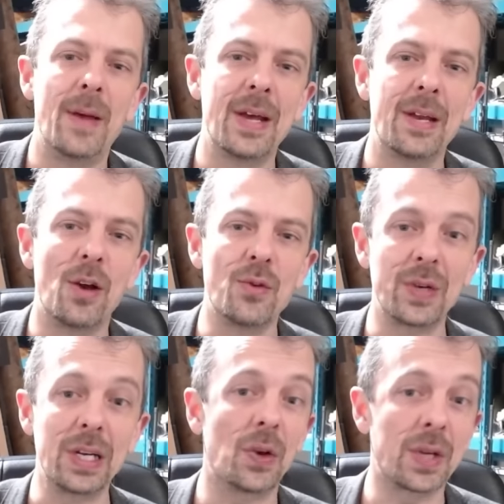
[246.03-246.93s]
and then
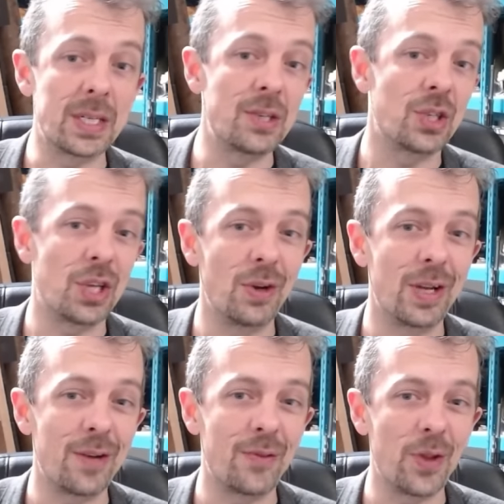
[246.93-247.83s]
hopefully lock it in
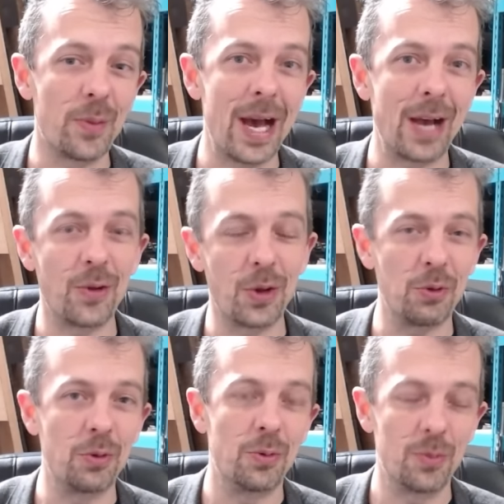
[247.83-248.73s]
securely enough at the back that
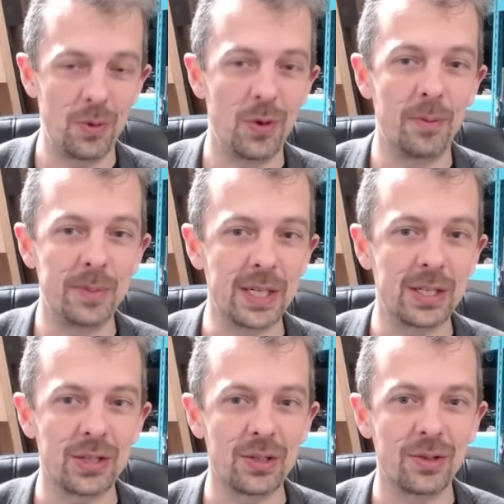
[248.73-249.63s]
your
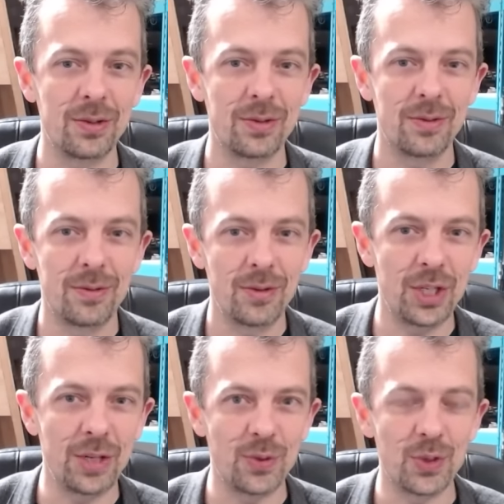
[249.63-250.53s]
optic doesn't
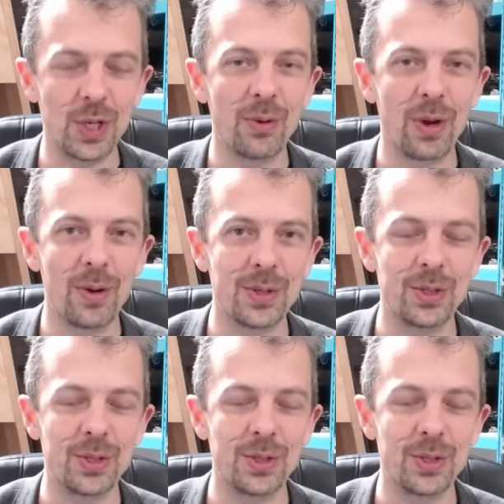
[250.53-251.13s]
shift zero as